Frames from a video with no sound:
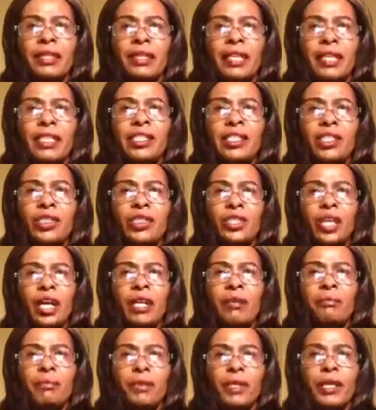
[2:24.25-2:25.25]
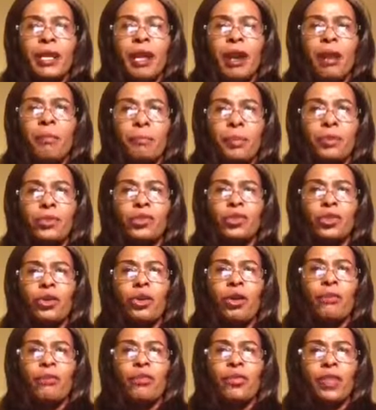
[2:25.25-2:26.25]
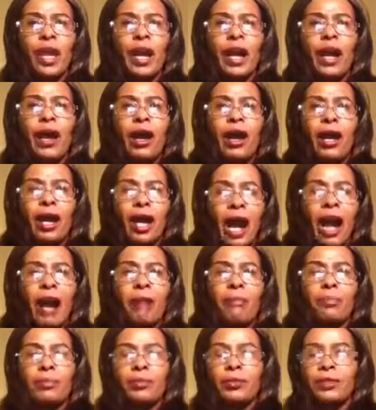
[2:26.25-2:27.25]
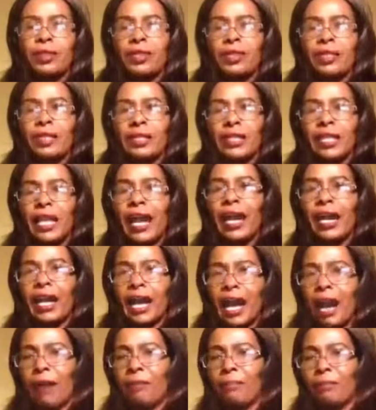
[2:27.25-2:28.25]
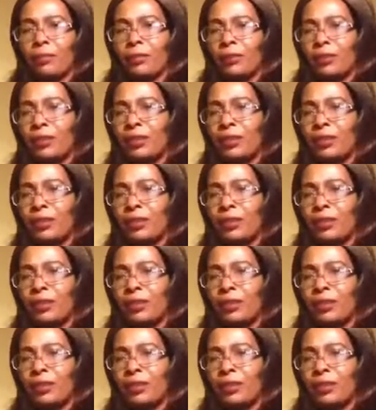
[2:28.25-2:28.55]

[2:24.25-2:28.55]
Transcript: This shall be a portion of their cup, their cup.